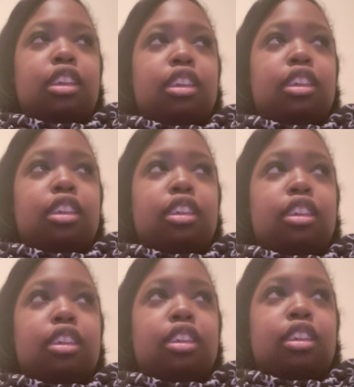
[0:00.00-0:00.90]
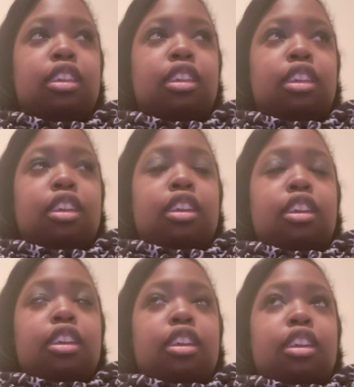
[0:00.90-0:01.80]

(no one is talking)